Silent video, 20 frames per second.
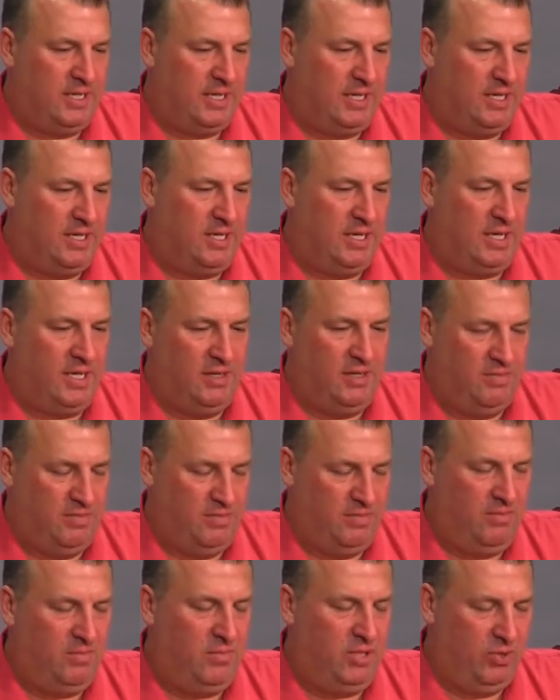
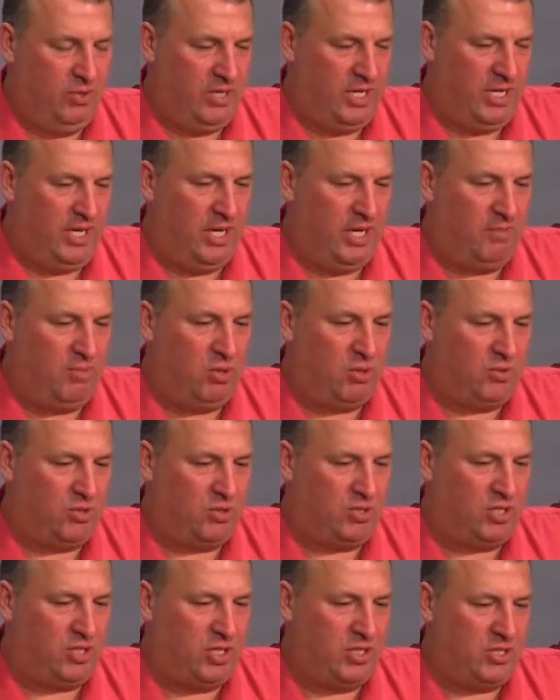and I both
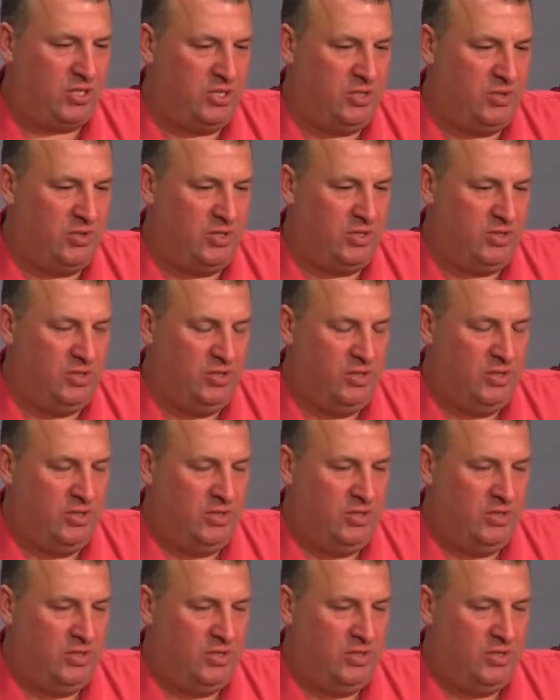discussed, you know, that